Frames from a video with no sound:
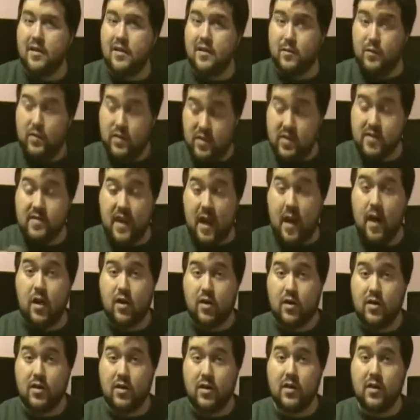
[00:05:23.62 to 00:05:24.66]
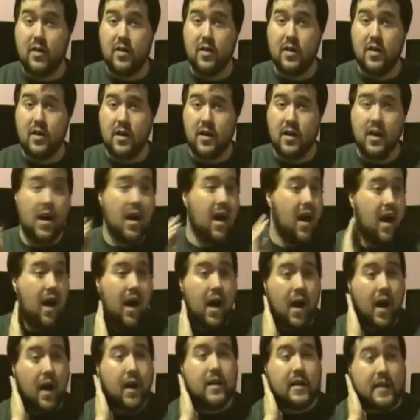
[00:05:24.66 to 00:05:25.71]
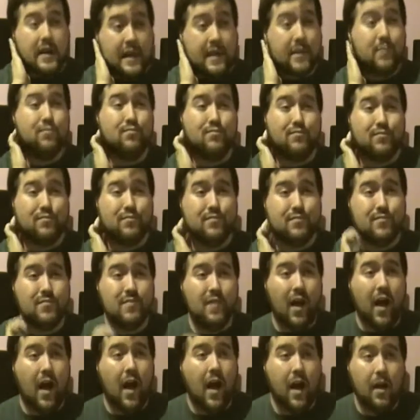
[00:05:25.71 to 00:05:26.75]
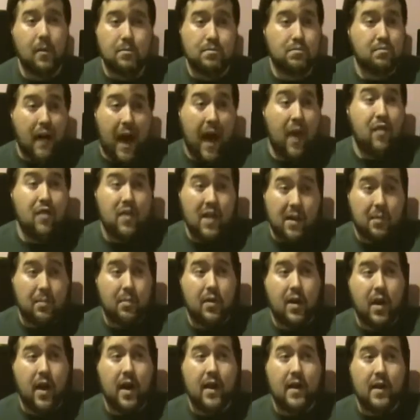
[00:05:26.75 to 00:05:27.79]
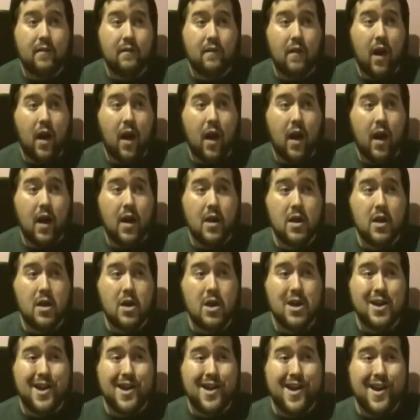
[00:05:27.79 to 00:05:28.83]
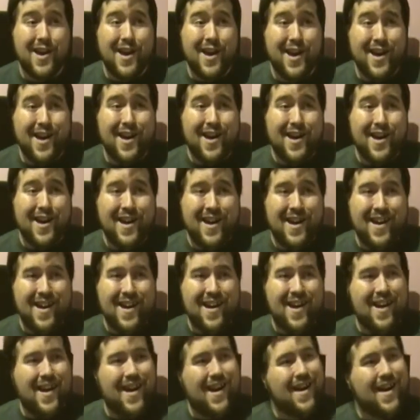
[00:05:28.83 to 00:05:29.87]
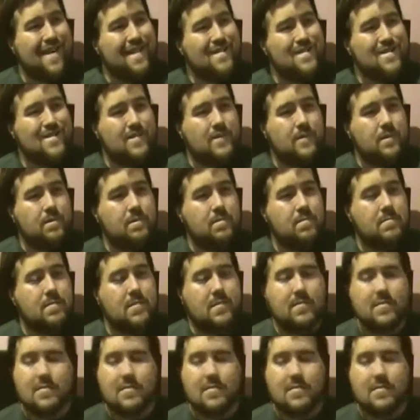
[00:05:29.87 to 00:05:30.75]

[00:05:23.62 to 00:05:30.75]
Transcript: at least with his character. And he, I think, played a very all